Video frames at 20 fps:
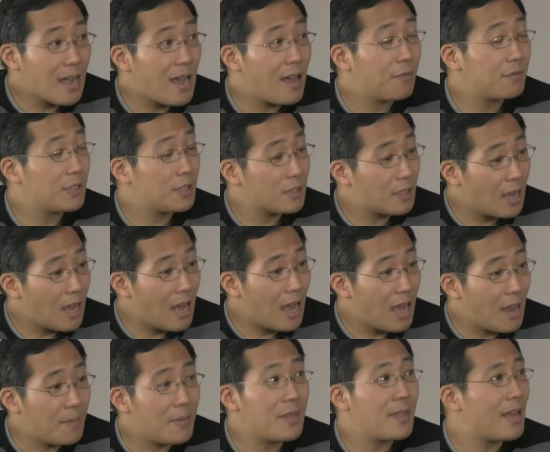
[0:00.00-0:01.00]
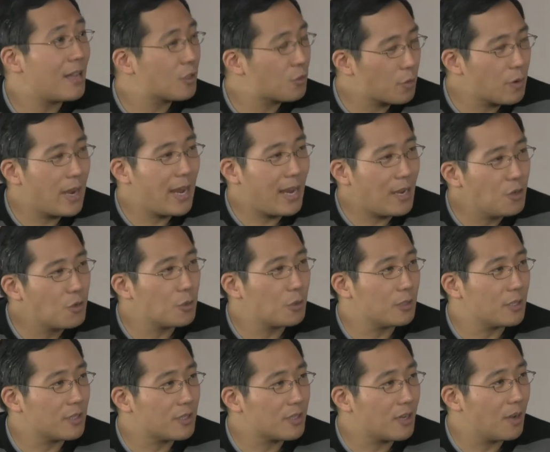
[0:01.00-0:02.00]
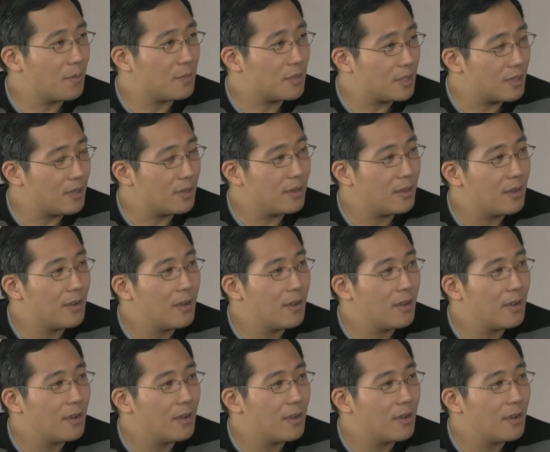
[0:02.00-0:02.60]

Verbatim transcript: have the time, and that's where AngelList comes in.